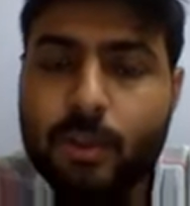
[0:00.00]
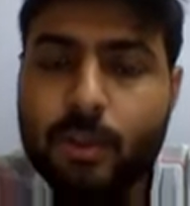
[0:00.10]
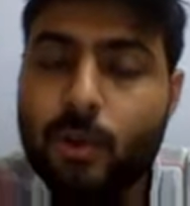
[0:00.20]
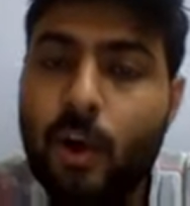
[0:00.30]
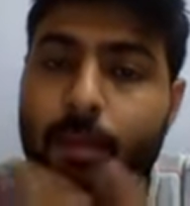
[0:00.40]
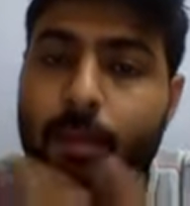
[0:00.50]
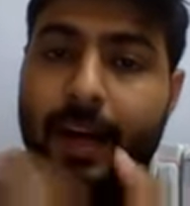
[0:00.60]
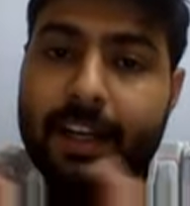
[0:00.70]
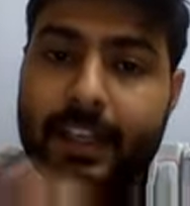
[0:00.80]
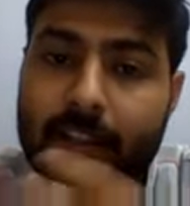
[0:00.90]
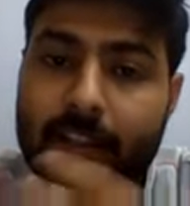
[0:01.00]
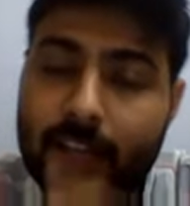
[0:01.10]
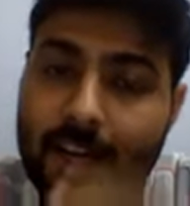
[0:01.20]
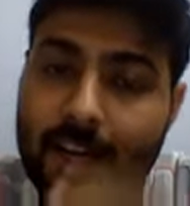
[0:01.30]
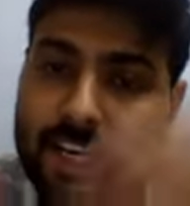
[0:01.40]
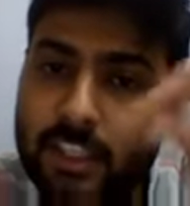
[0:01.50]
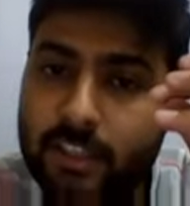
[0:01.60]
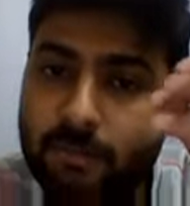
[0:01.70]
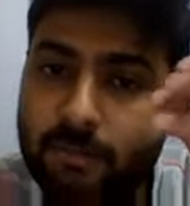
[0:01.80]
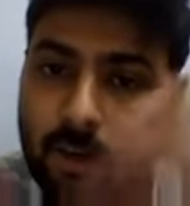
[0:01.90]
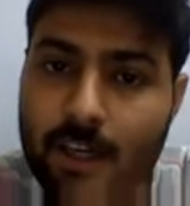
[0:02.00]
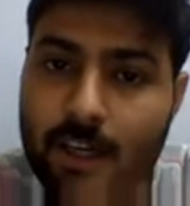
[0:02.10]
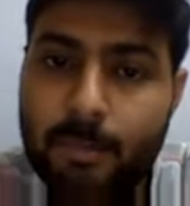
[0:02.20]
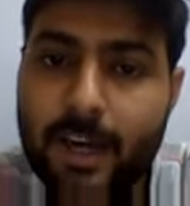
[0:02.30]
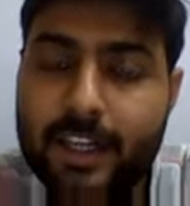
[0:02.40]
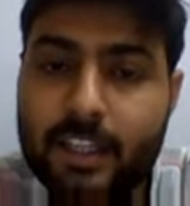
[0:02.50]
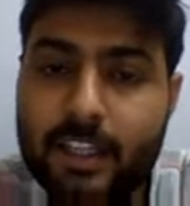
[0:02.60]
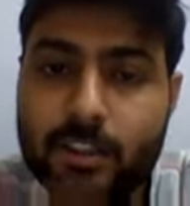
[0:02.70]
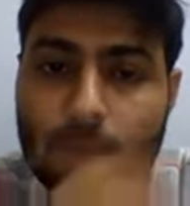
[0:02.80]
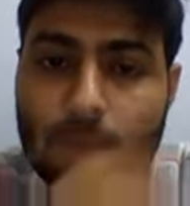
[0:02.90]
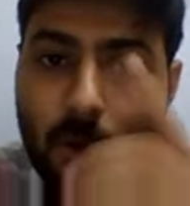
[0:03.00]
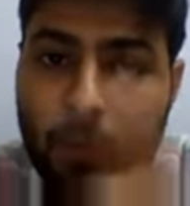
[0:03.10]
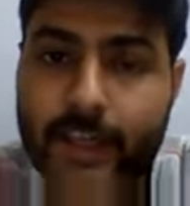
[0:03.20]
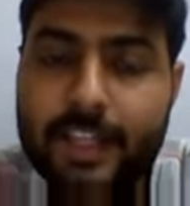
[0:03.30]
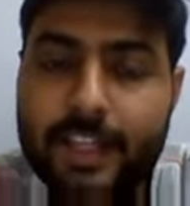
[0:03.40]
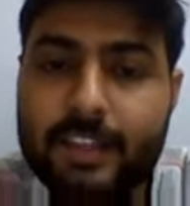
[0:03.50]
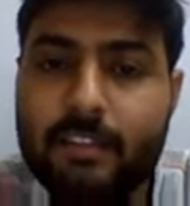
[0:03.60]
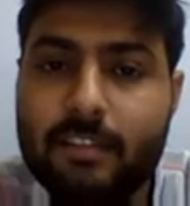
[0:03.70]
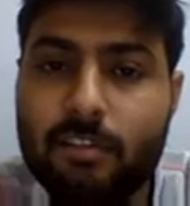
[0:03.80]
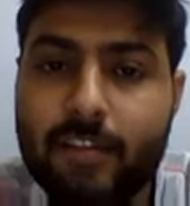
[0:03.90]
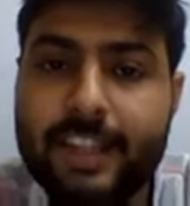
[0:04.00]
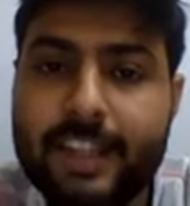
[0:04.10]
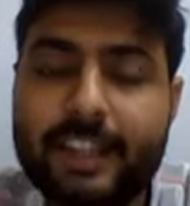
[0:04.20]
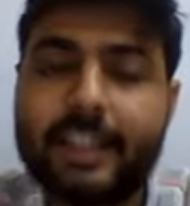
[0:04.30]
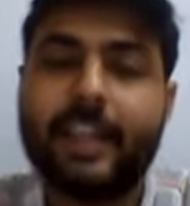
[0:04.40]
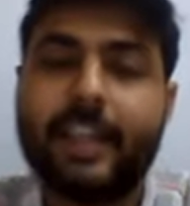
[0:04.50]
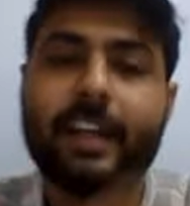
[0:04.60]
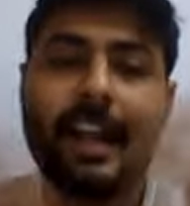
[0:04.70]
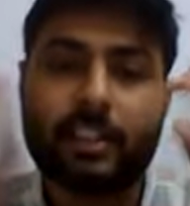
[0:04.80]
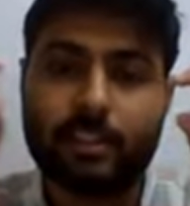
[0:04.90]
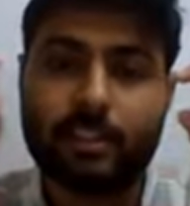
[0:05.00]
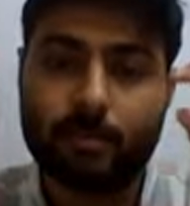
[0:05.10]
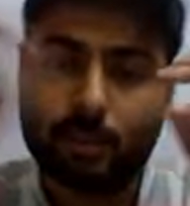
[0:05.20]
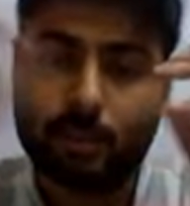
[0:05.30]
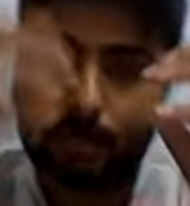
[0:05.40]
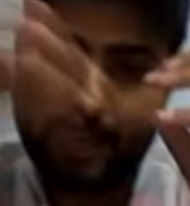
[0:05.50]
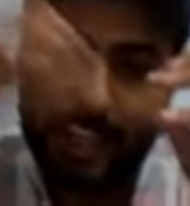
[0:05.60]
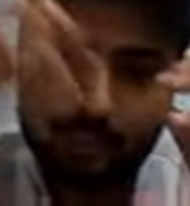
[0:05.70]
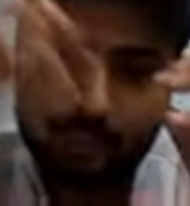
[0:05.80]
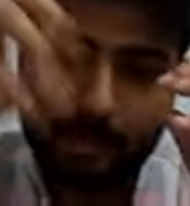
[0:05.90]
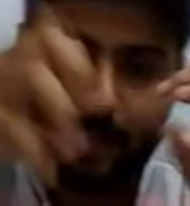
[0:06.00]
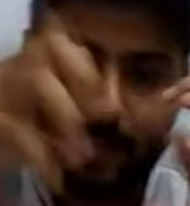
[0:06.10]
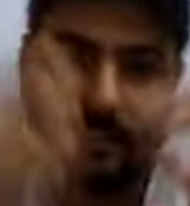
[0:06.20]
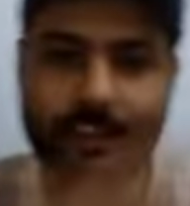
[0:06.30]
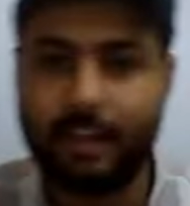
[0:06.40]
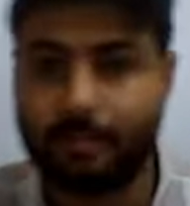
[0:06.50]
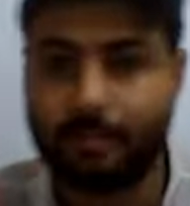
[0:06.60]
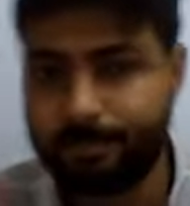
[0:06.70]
salt particles arrange in water particles only when it has some space between them.